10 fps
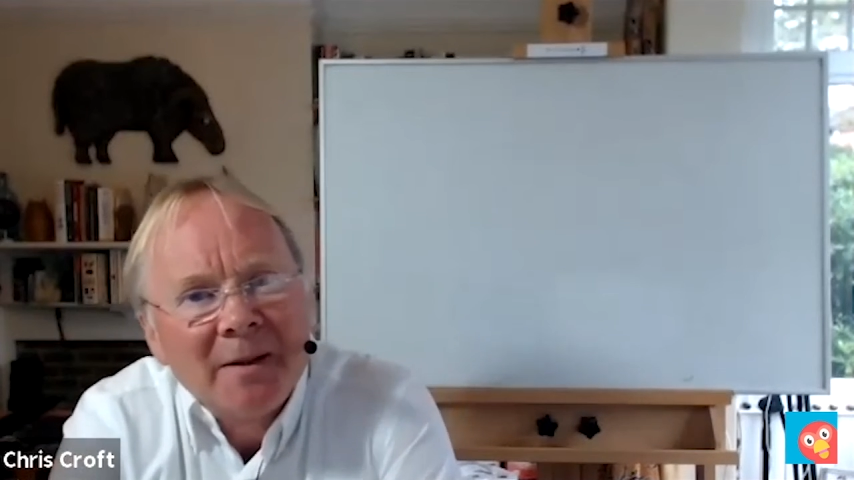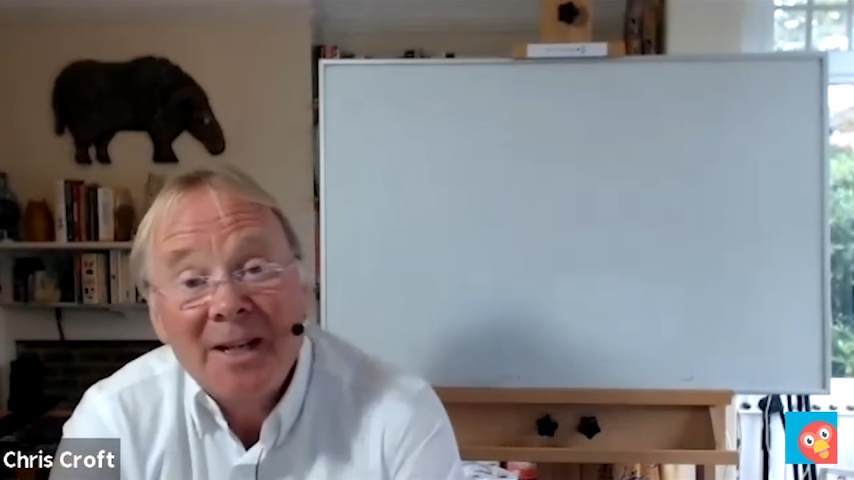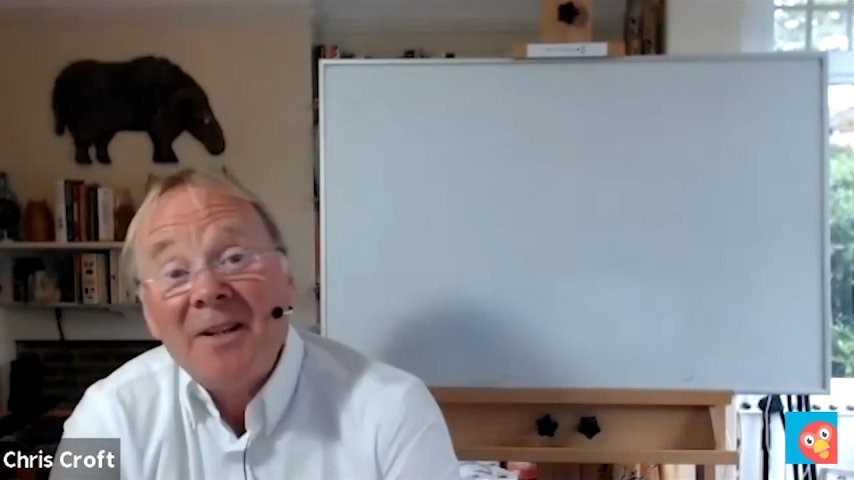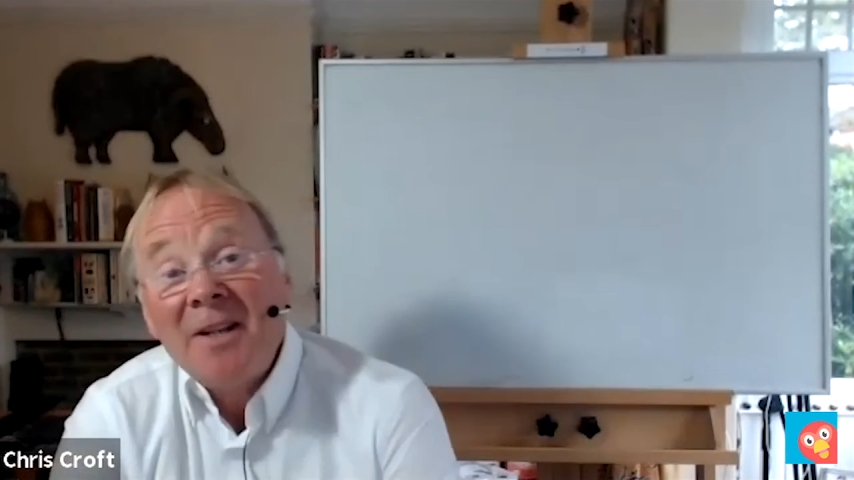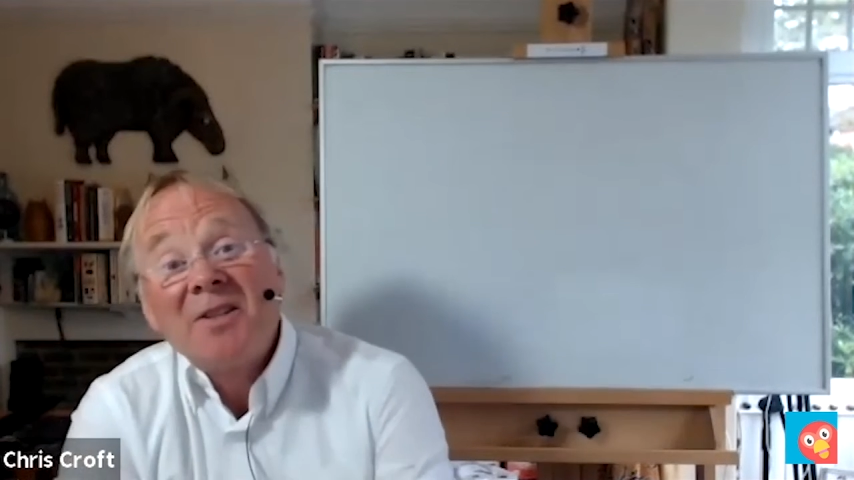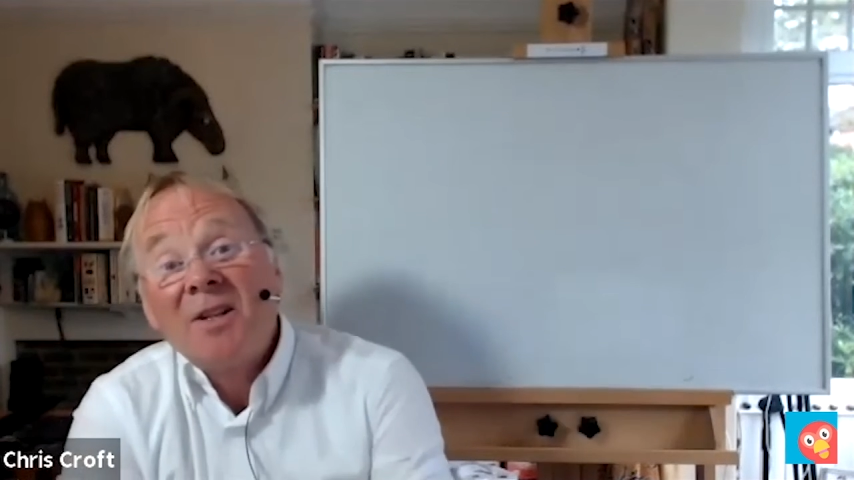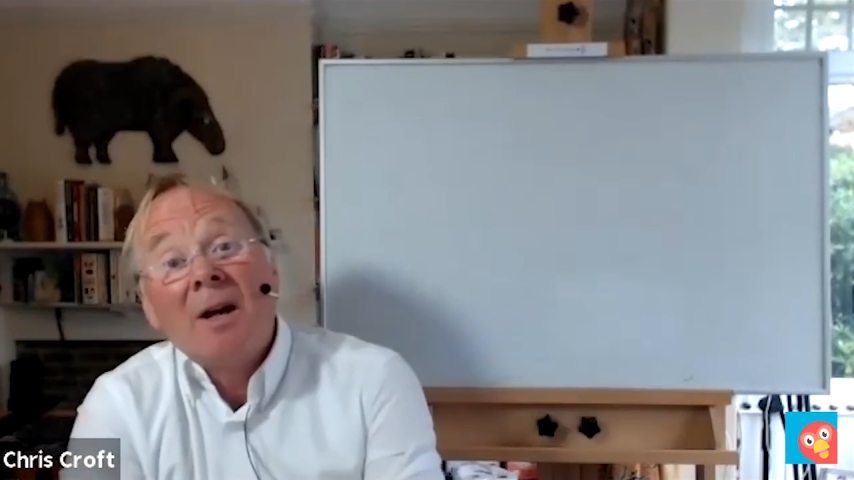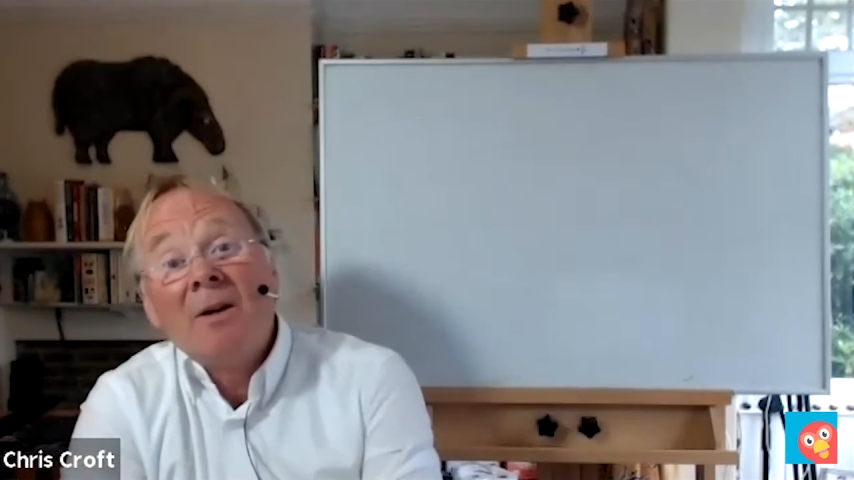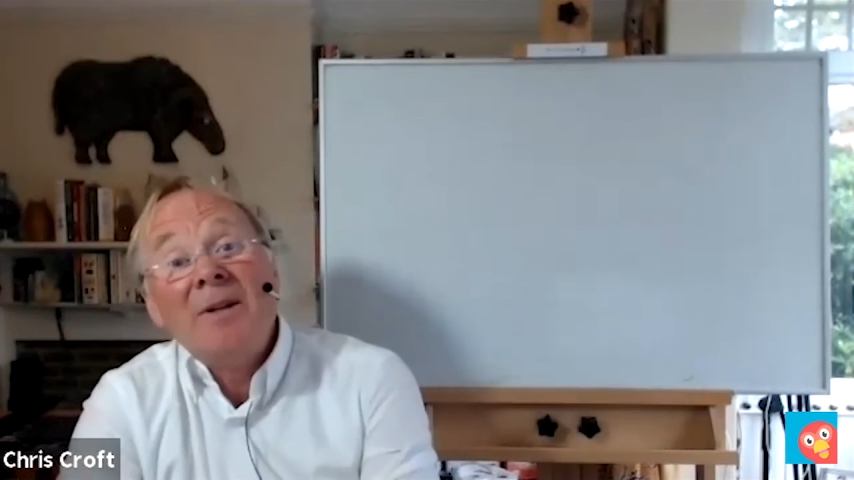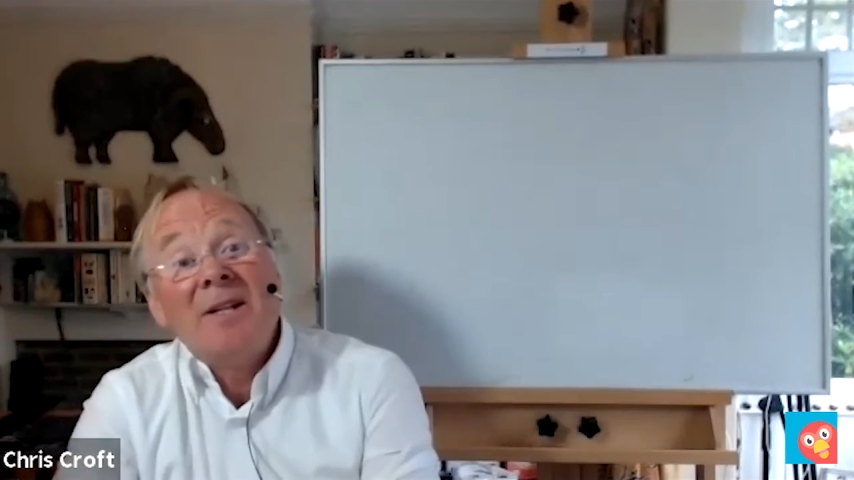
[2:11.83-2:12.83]
10 years
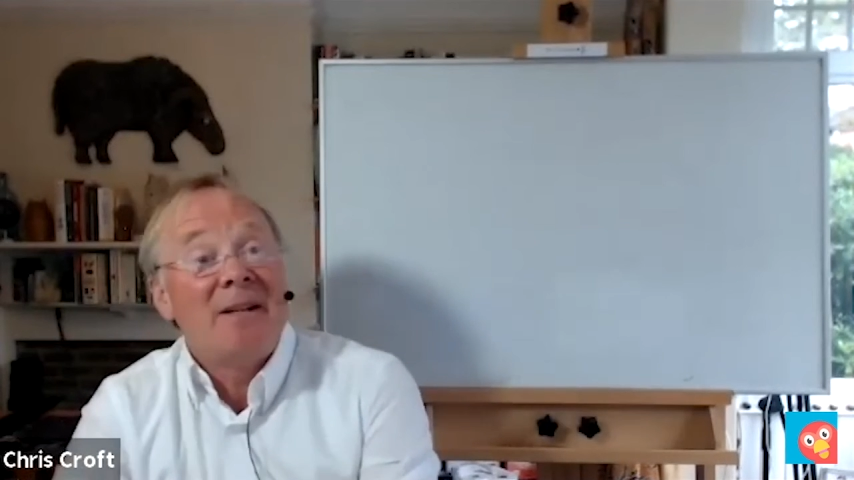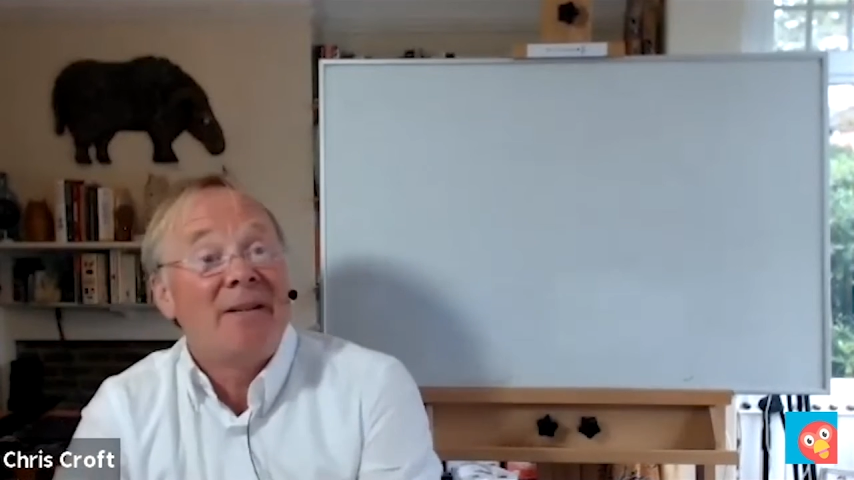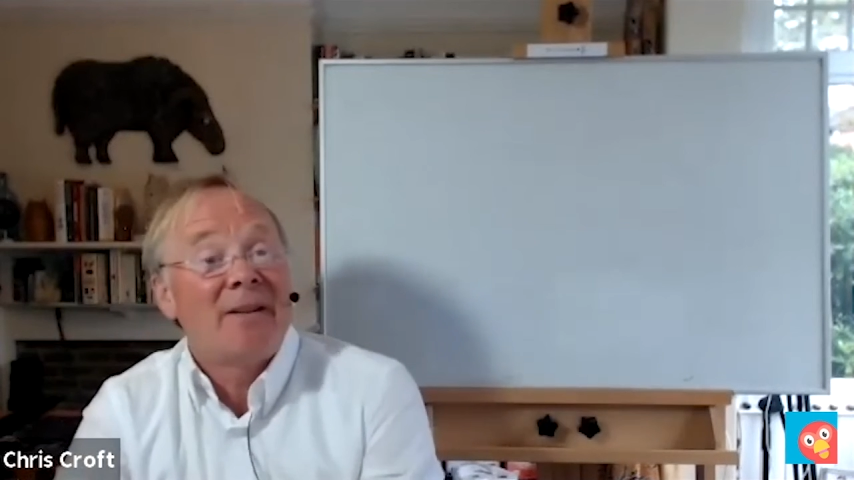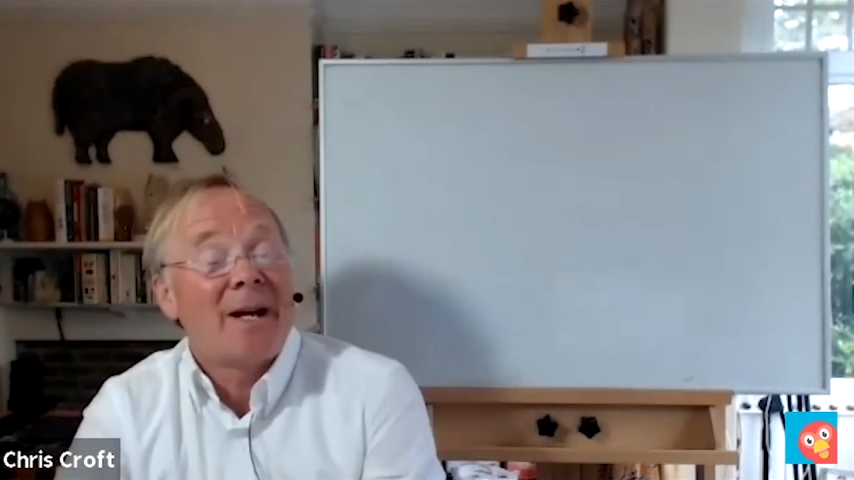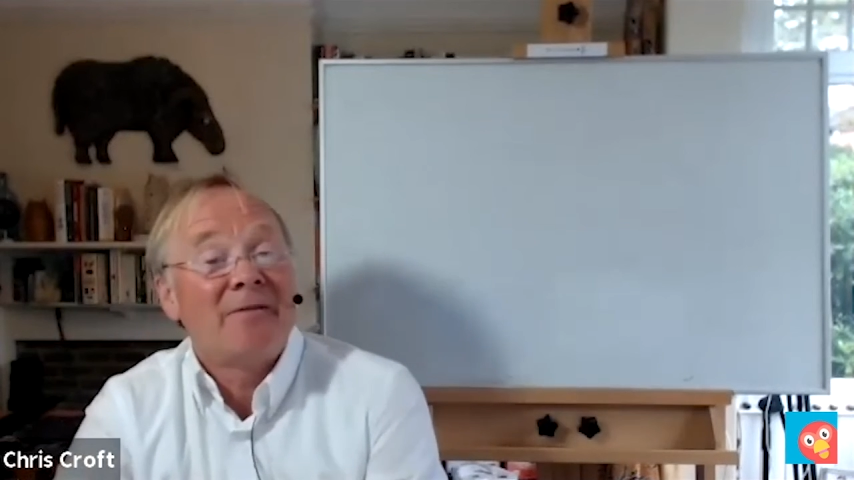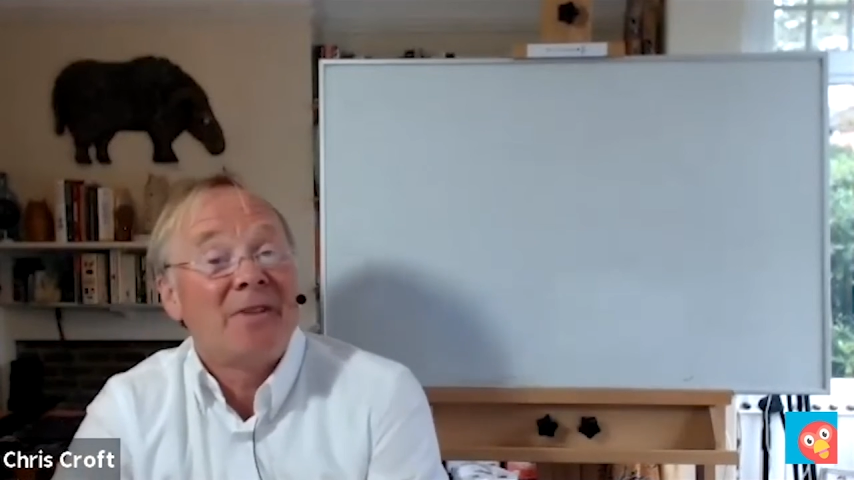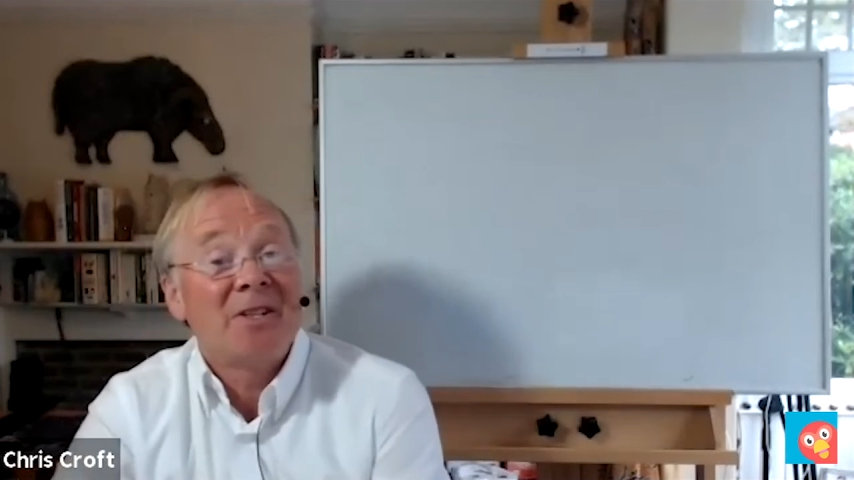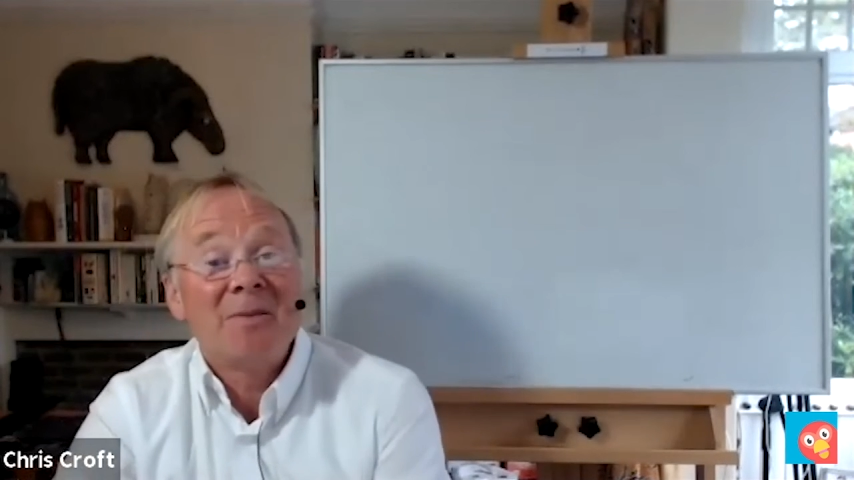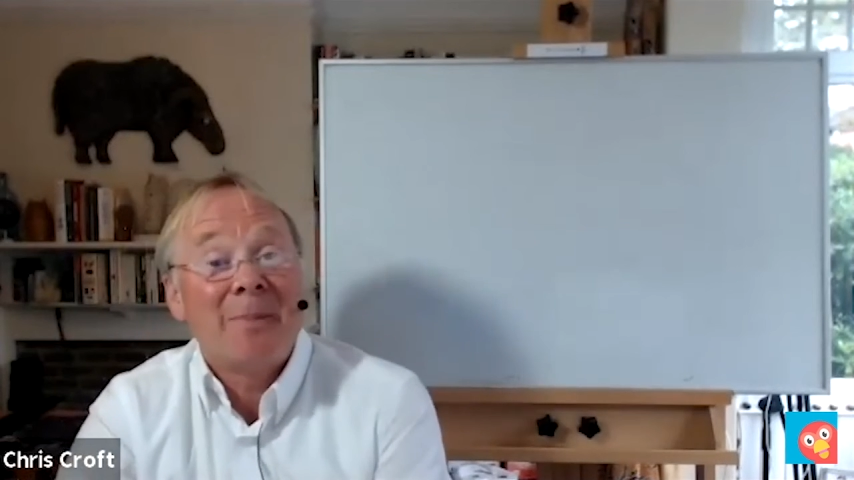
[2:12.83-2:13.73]
ago, we didn't even have decent